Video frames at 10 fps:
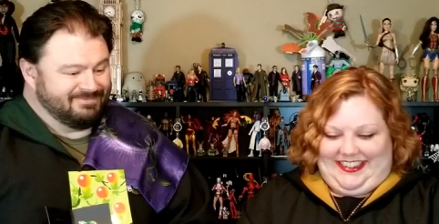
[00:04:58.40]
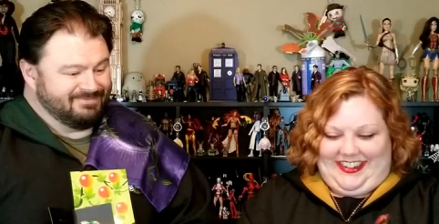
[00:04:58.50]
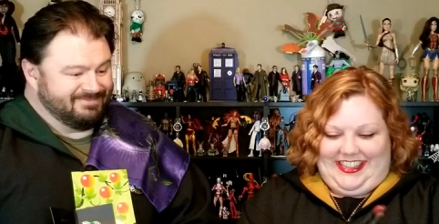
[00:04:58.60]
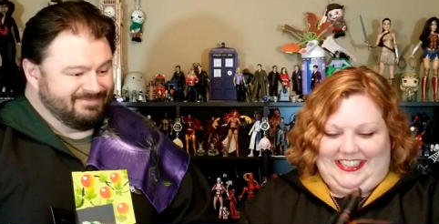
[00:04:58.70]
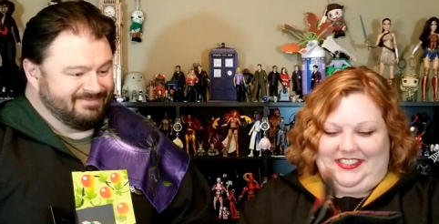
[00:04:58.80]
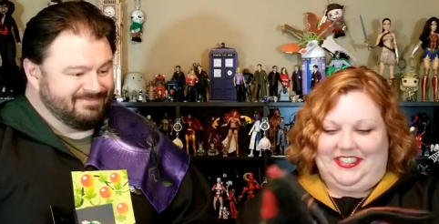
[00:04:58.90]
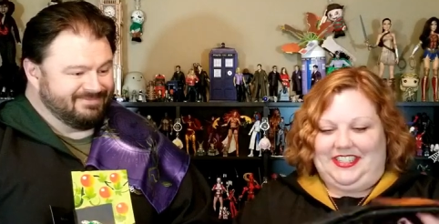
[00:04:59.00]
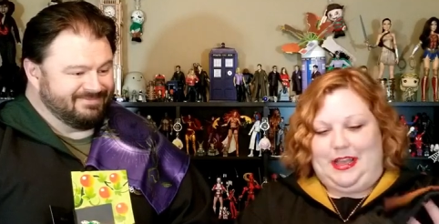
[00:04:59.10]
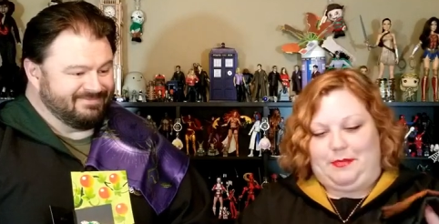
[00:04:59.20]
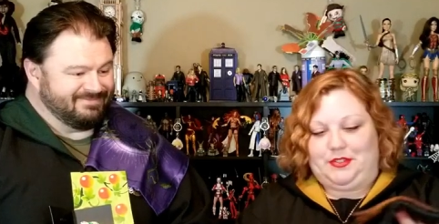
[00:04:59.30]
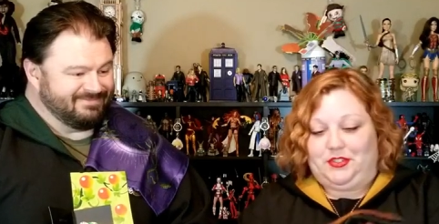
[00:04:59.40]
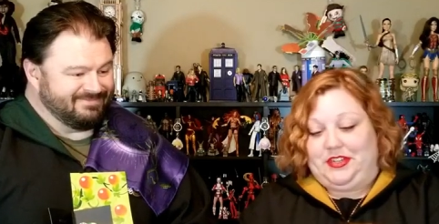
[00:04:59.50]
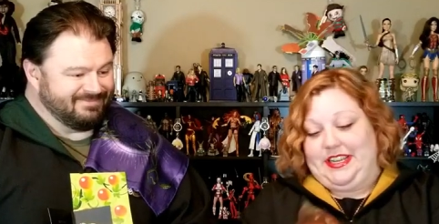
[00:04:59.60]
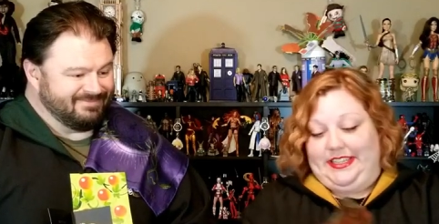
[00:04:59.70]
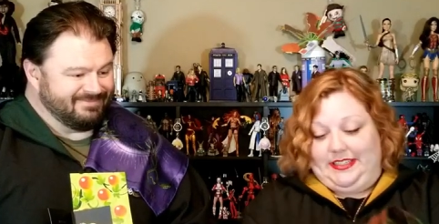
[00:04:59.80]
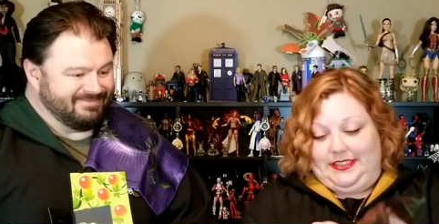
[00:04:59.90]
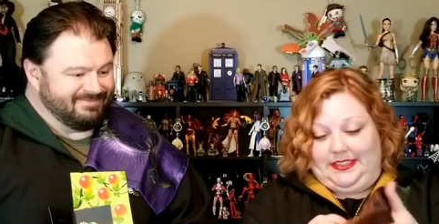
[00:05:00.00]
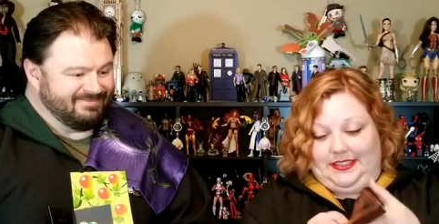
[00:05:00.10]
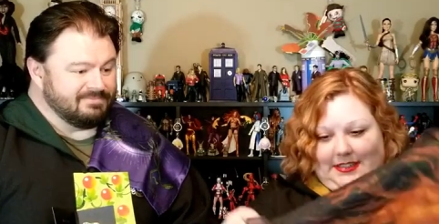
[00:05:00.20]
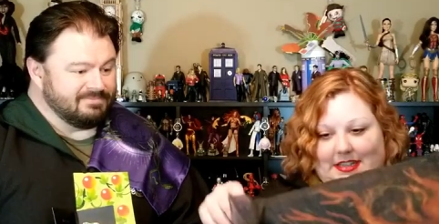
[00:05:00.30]
Speaker 1: right, let's see what the tapestry
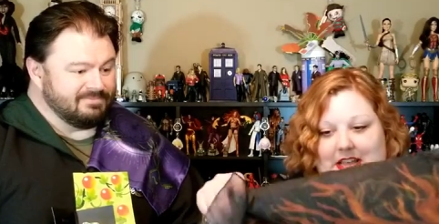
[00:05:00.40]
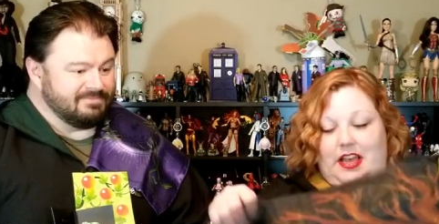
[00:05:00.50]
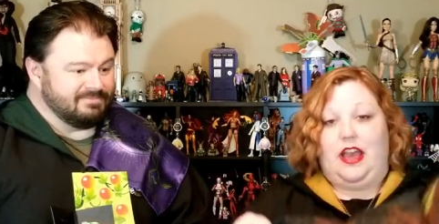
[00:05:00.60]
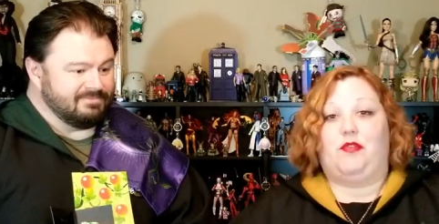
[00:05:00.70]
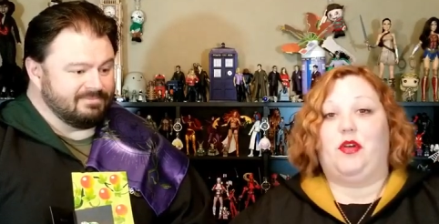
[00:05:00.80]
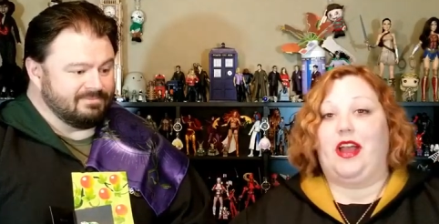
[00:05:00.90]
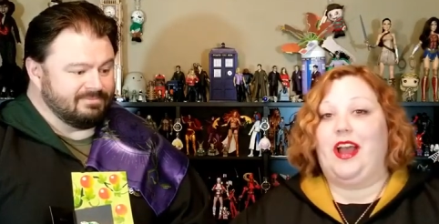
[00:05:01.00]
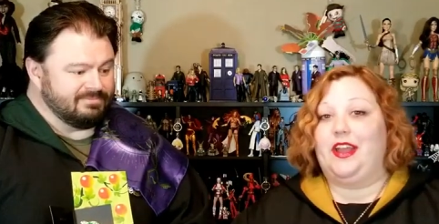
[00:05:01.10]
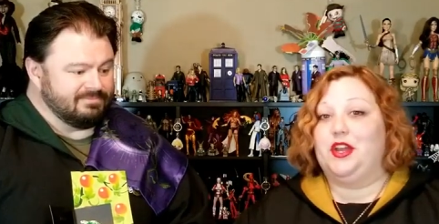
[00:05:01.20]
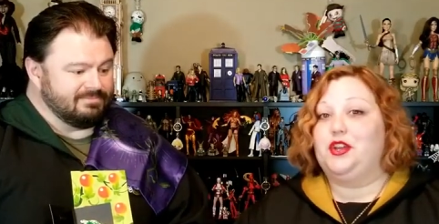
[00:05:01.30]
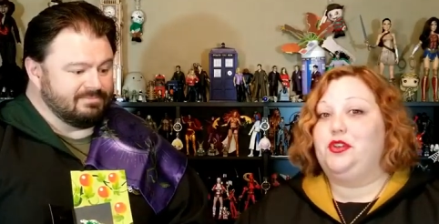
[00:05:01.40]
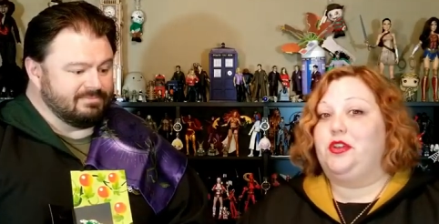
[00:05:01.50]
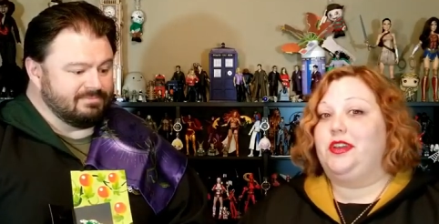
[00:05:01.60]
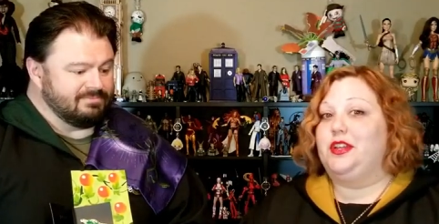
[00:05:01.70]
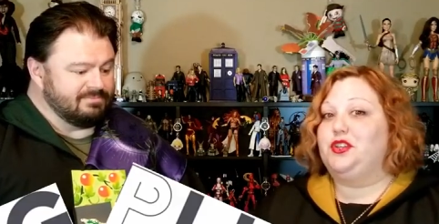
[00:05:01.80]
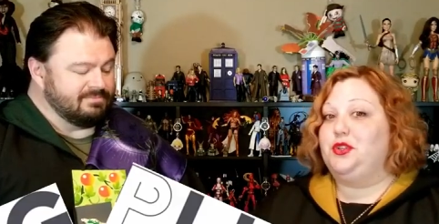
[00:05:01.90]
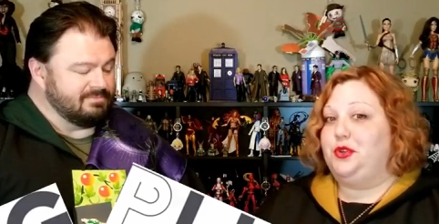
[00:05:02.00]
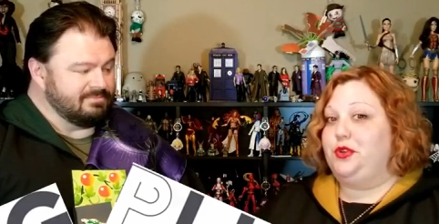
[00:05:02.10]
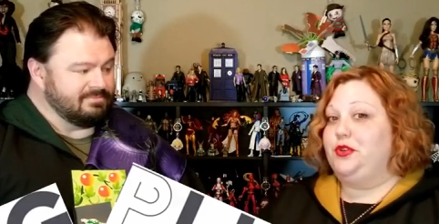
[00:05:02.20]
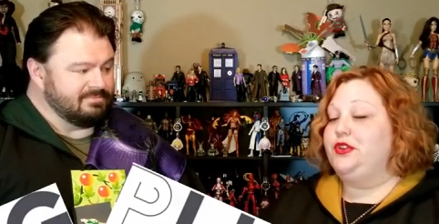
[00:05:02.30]
is. F Y I, you can get Do
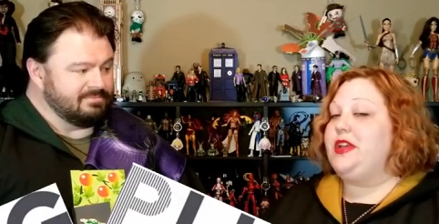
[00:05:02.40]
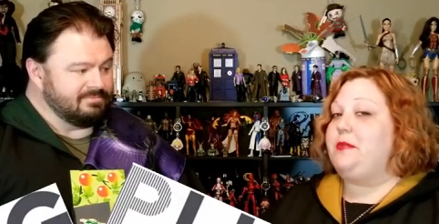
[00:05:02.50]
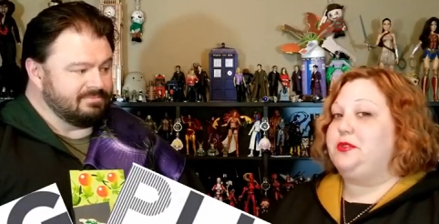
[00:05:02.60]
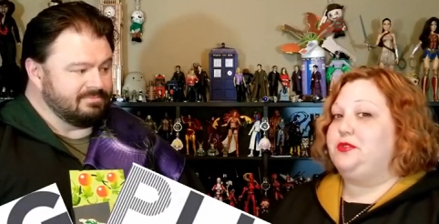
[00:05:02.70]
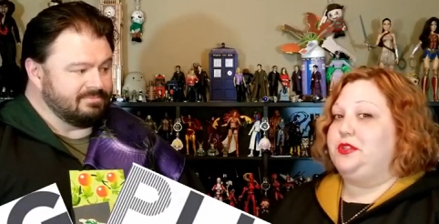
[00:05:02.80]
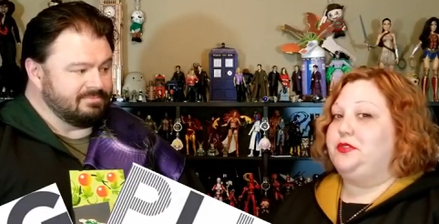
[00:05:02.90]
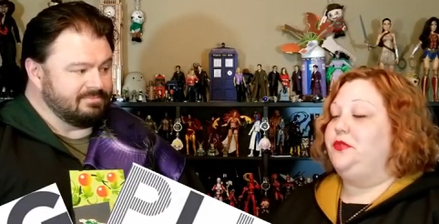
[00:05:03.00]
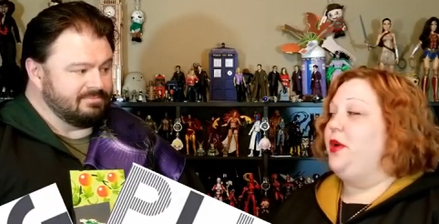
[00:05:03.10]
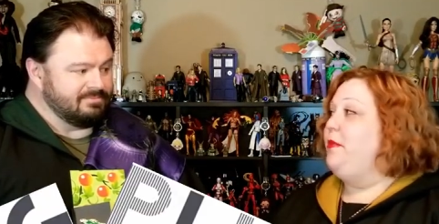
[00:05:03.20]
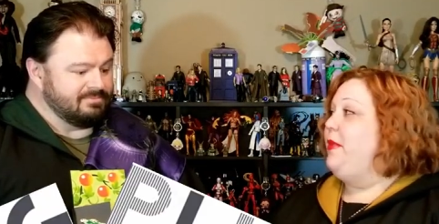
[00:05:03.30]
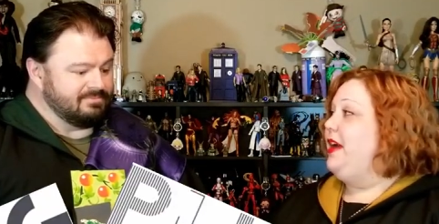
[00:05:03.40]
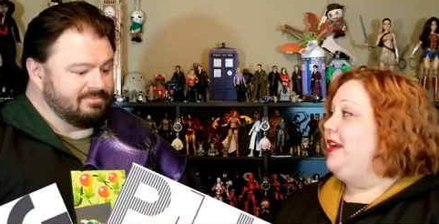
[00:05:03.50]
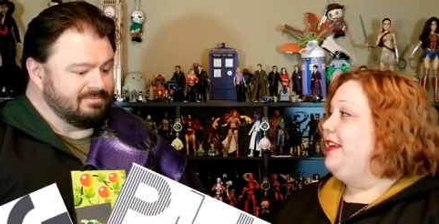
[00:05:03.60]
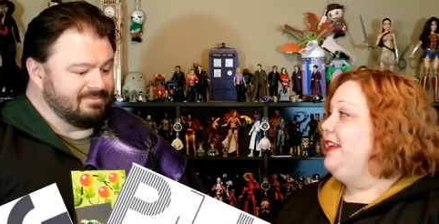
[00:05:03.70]
You Nerd tapestries from uh,